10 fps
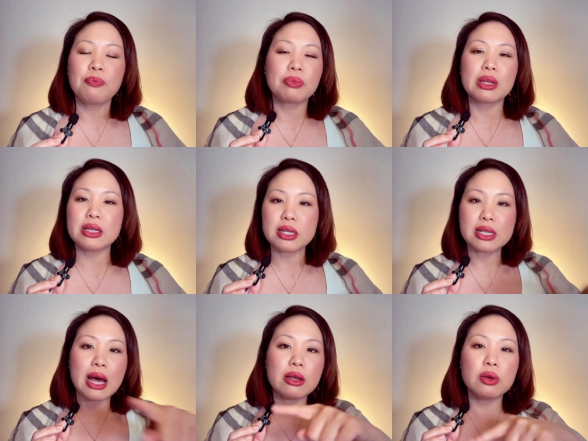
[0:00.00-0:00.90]
this is
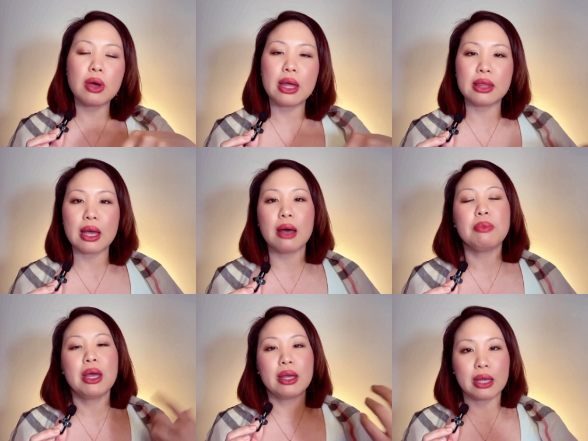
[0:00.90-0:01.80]
how you end up
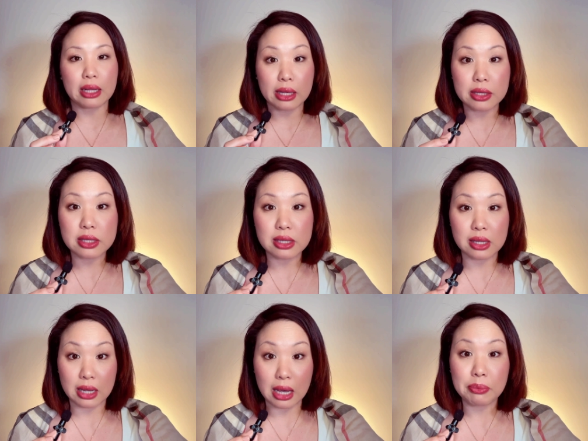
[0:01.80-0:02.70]
getting
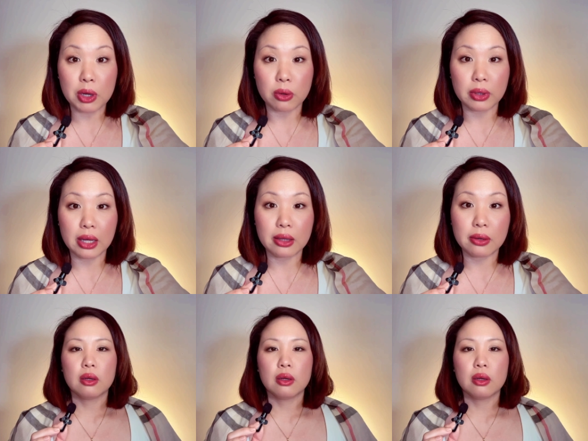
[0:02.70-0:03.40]
scapegoated.